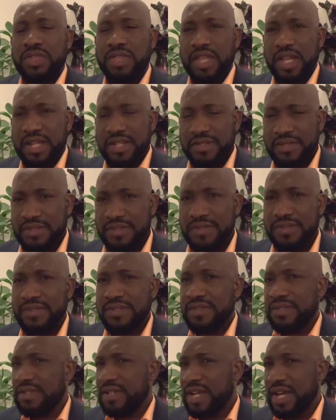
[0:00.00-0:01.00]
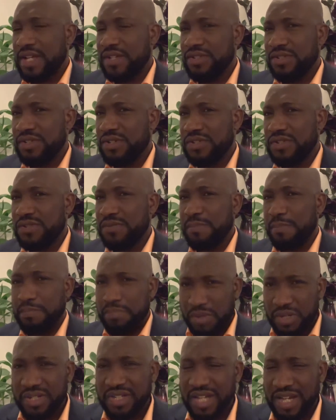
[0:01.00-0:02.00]
things and just
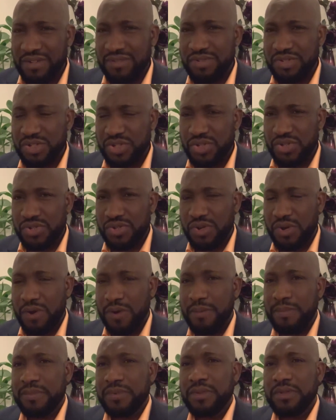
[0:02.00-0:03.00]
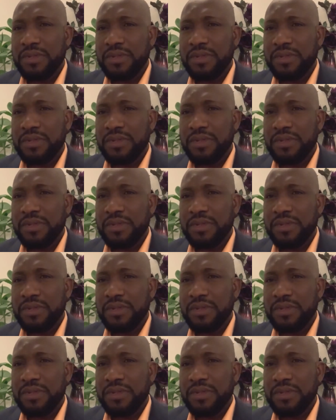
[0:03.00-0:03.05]
burn down the shop.